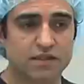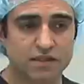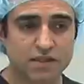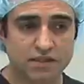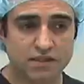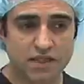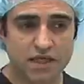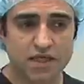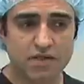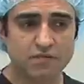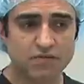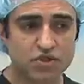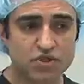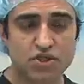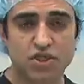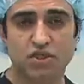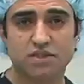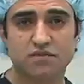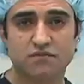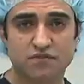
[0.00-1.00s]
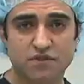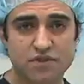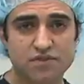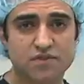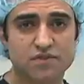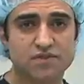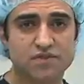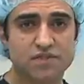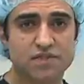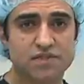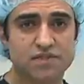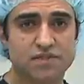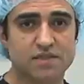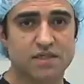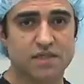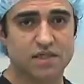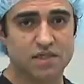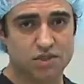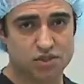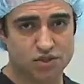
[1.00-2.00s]
The name degenerative disc disease
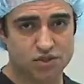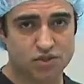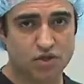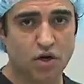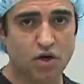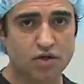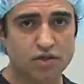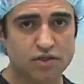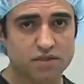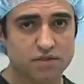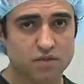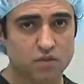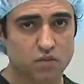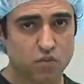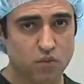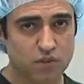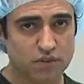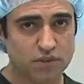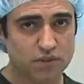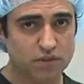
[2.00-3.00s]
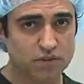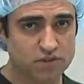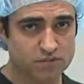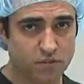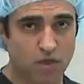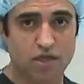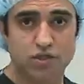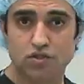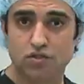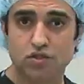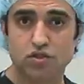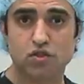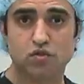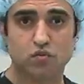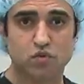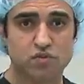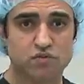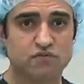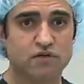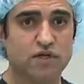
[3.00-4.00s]
started when the spine surgery
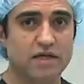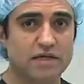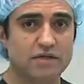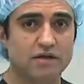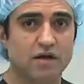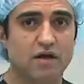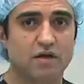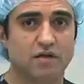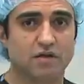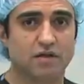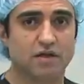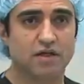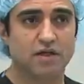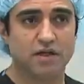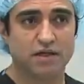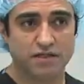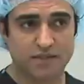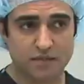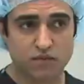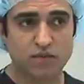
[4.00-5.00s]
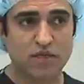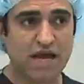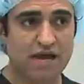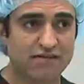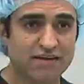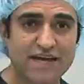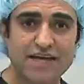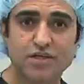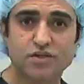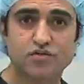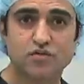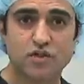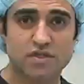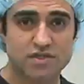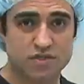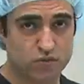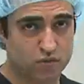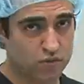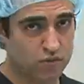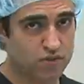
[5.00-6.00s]
was very young. They would have
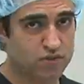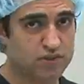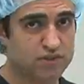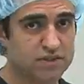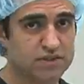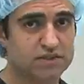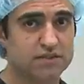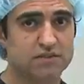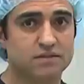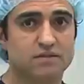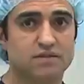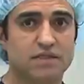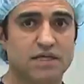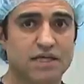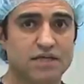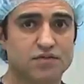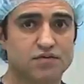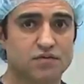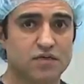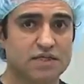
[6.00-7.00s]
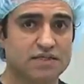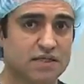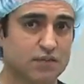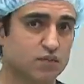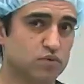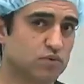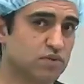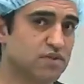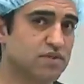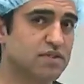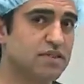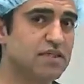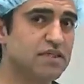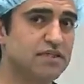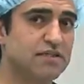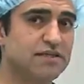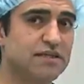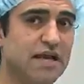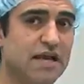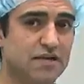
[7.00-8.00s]
x-rays, they will look at the x-rays and will
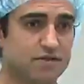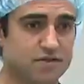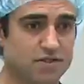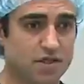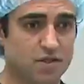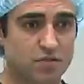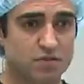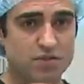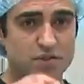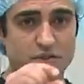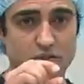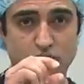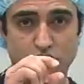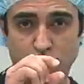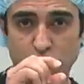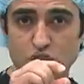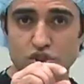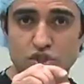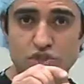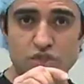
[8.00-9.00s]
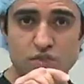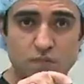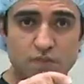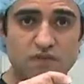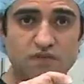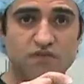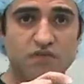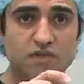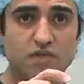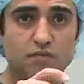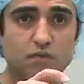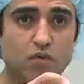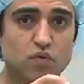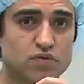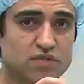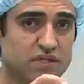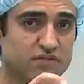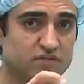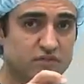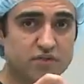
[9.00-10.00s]
see that some of the cushions between the
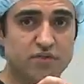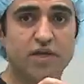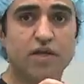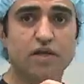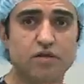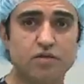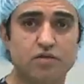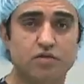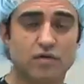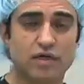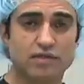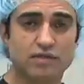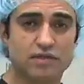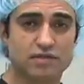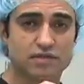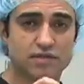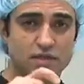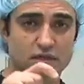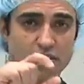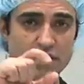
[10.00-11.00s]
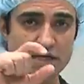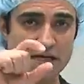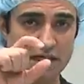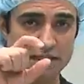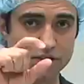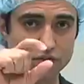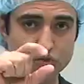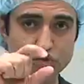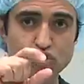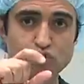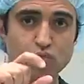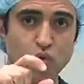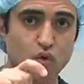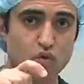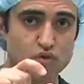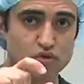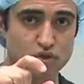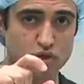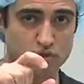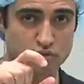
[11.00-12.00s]
bones have deteriorated and the two
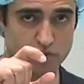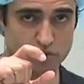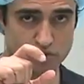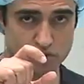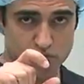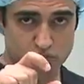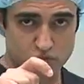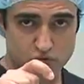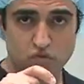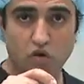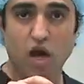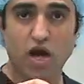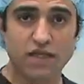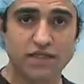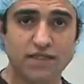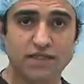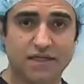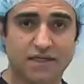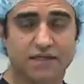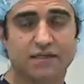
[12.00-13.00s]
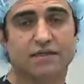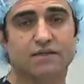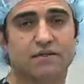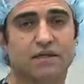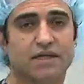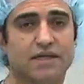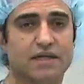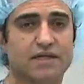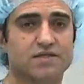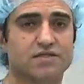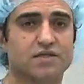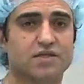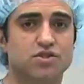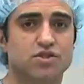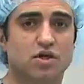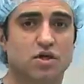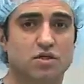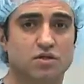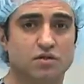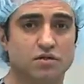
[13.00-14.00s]
bones are grinding against
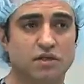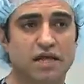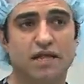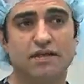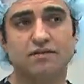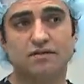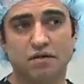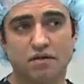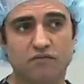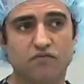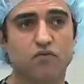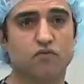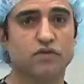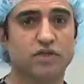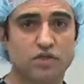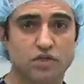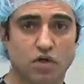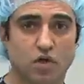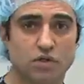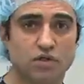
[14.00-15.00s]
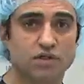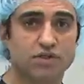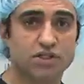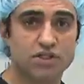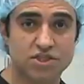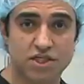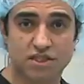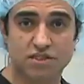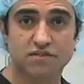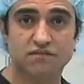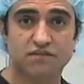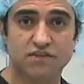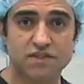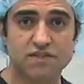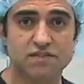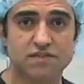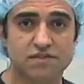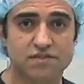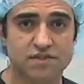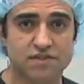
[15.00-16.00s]
each other, and therefore they call it degenerative
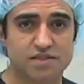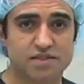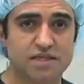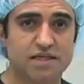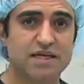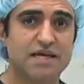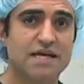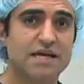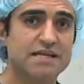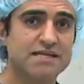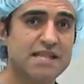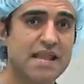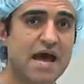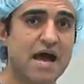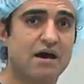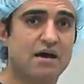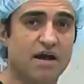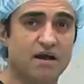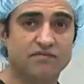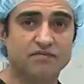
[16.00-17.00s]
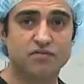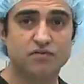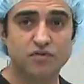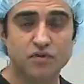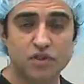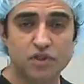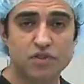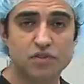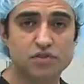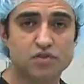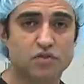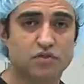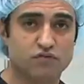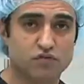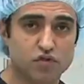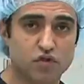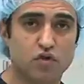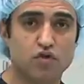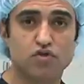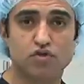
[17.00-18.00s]
disc disease. Now, after years of
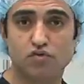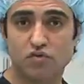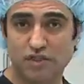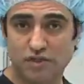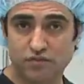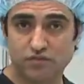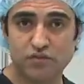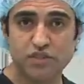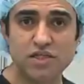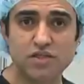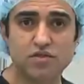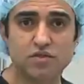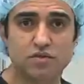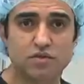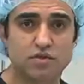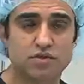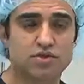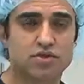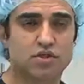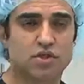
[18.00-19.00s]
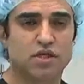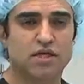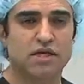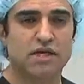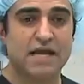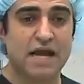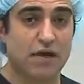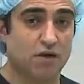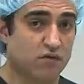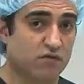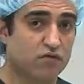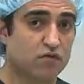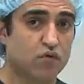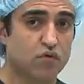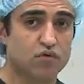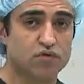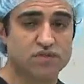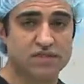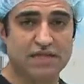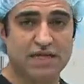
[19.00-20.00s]
surgery and research, and of
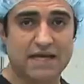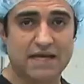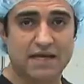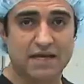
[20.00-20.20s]
course,